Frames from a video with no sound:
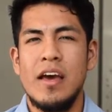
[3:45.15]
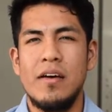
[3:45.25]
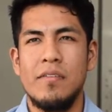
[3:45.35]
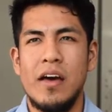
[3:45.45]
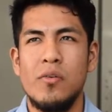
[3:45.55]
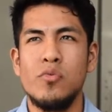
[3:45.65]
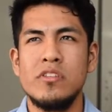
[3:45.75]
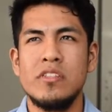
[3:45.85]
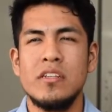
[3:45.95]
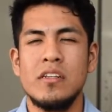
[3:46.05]
I
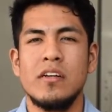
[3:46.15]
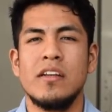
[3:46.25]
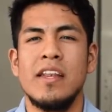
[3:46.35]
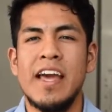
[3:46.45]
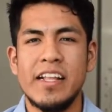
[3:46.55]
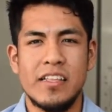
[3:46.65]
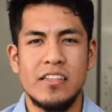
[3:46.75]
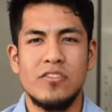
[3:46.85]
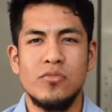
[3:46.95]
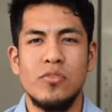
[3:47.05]
wasn't
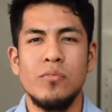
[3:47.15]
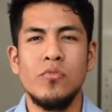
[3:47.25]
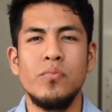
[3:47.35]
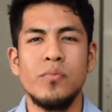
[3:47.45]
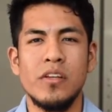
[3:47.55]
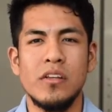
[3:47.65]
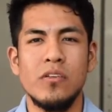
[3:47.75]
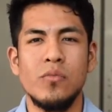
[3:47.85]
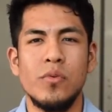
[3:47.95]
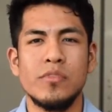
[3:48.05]
connected to the movement
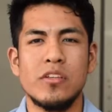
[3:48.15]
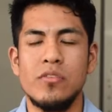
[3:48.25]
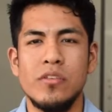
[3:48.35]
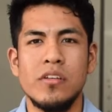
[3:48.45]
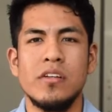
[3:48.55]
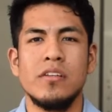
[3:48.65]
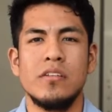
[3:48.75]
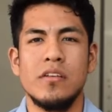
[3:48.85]
on what was going on,